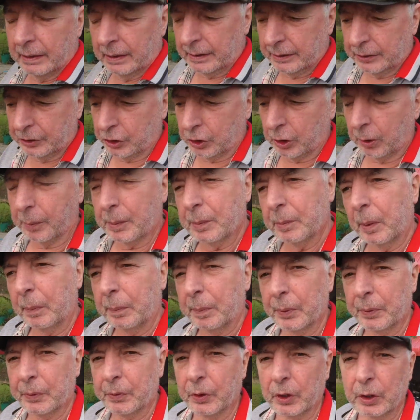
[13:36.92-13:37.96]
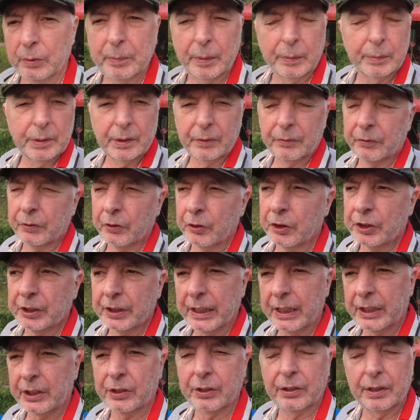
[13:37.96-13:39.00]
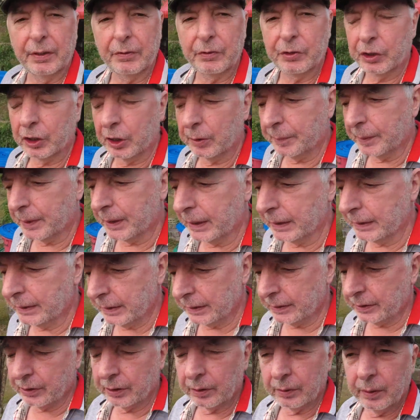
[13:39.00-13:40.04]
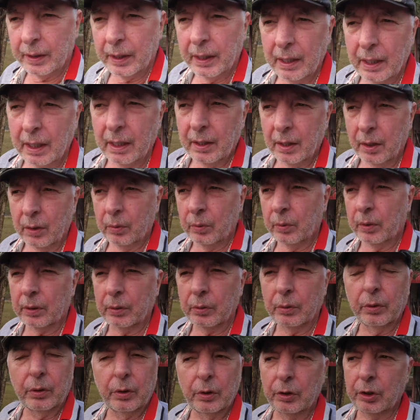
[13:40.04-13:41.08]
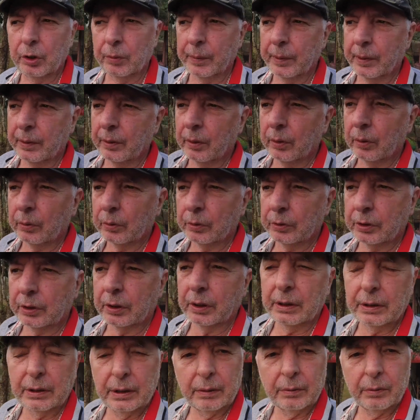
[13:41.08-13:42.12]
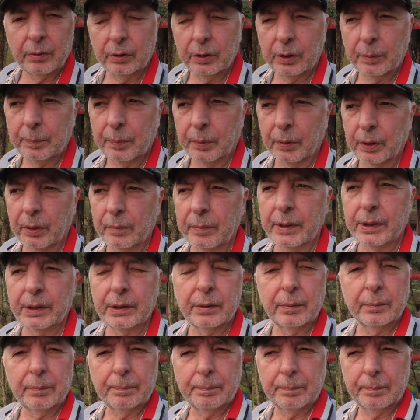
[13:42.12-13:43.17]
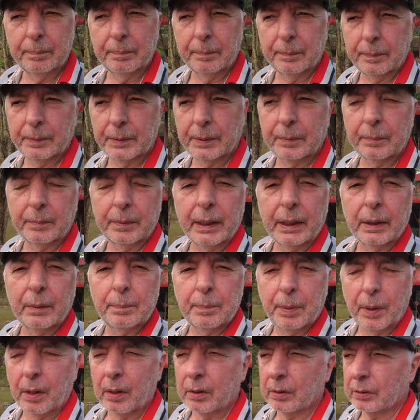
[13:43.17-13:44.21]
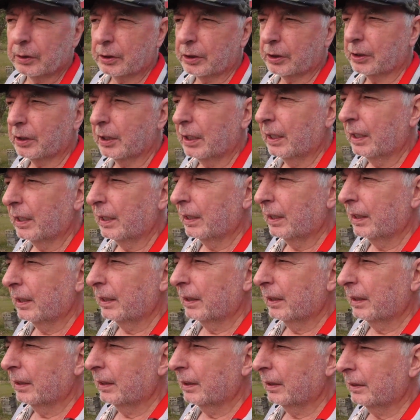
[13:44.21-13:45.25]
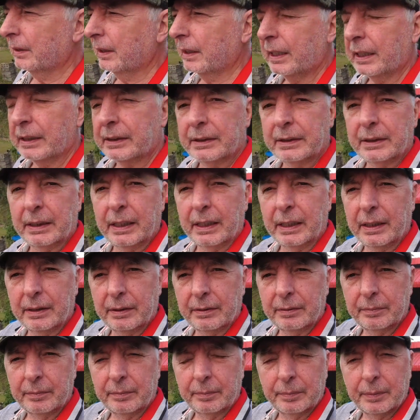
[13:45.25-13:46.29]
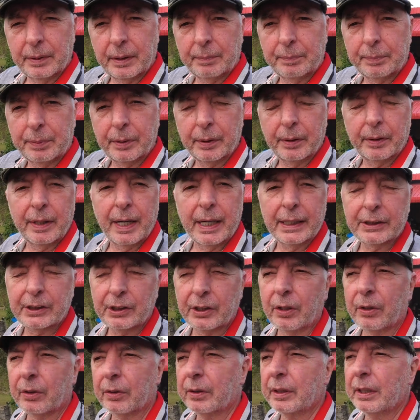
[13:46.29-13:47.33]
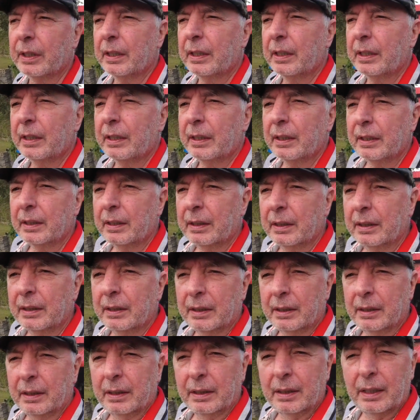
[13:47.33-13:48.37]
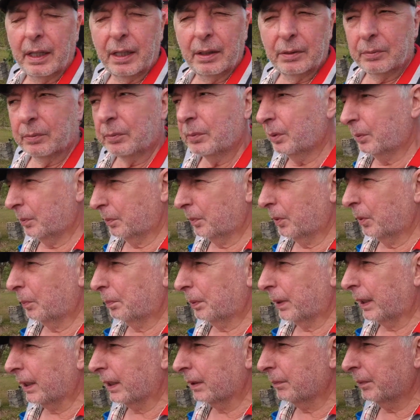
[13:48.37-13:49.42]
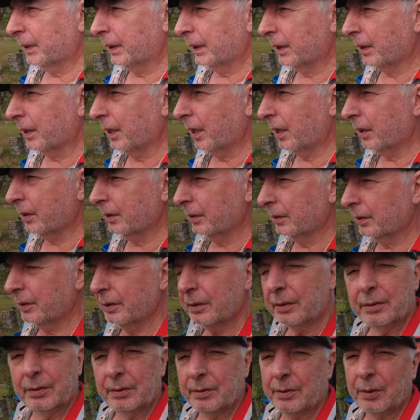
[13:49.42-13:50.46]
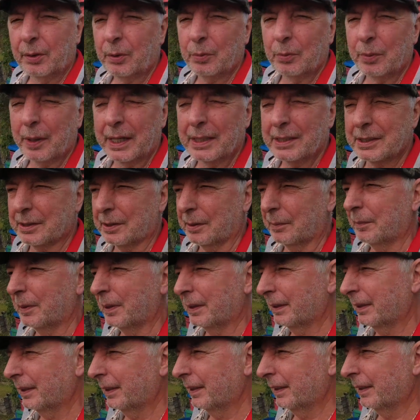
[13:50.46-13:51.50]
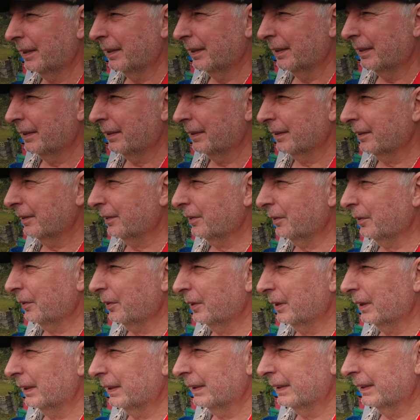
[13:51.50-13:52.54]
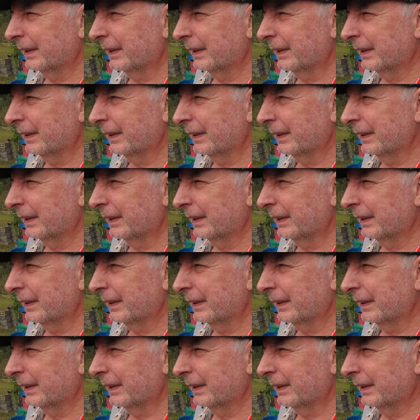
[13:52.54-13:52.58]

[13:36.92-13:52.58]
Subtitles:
I chopped them up and thrown them in. There's a few seeds, so they've germinated. So what I'm going to do with those is I'm going to put them in some little pots, and then as they progress on, we'll plant them in the garden. You don't waste them, you know.